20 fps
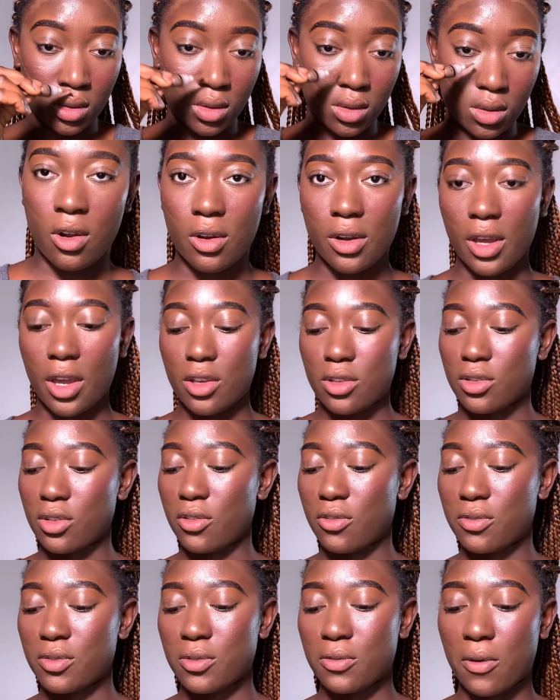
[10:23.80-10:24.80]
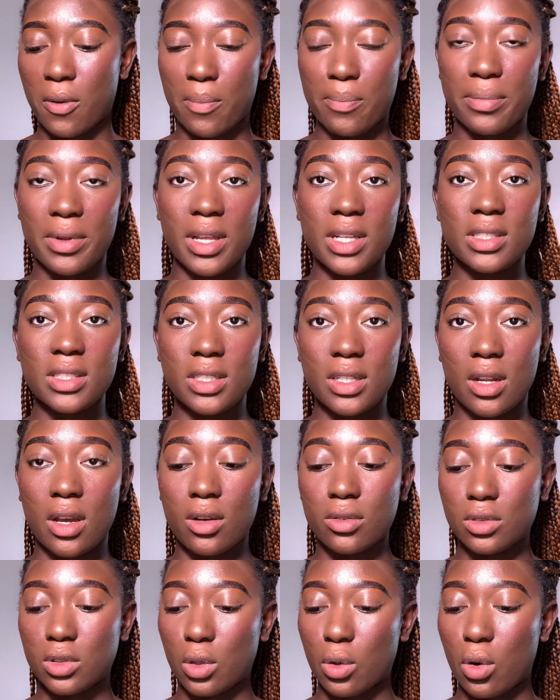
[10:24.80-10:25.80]
Okay, so for blending
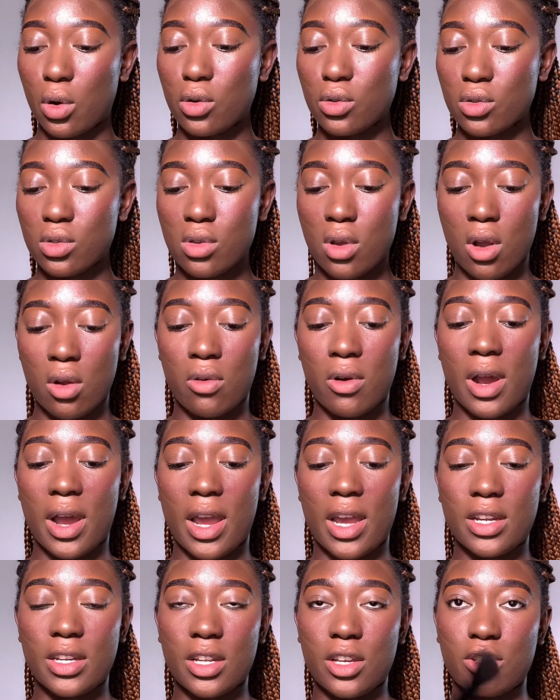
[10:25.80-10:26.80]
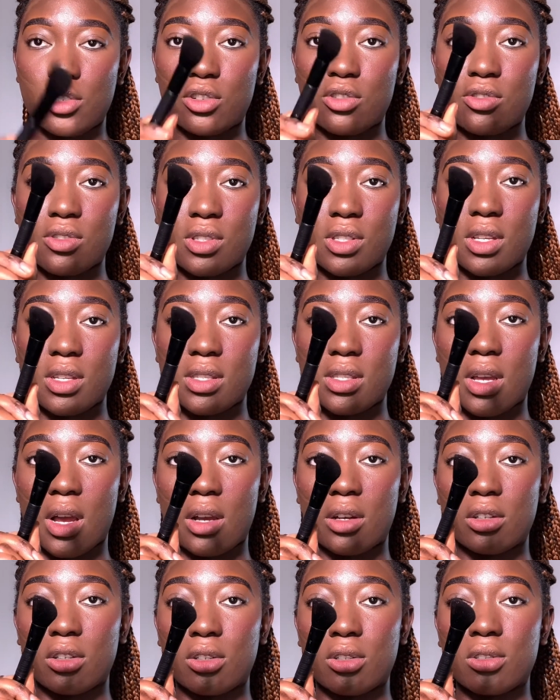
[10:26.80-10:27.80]
out the contour, go ahead and use this
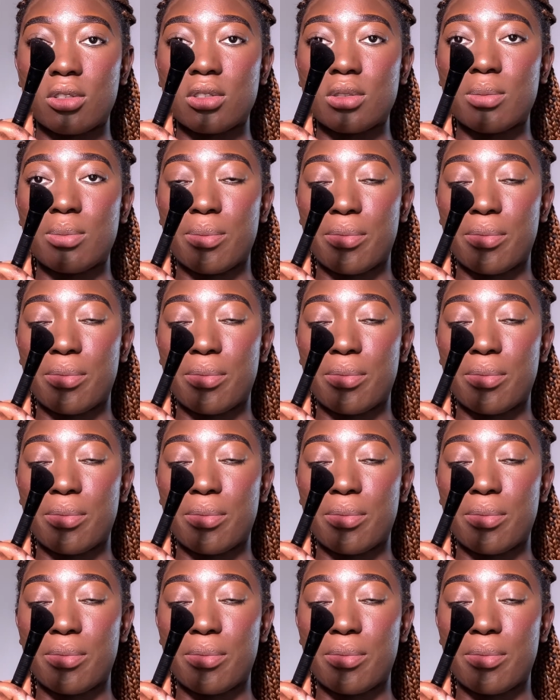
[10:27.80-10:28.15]
angled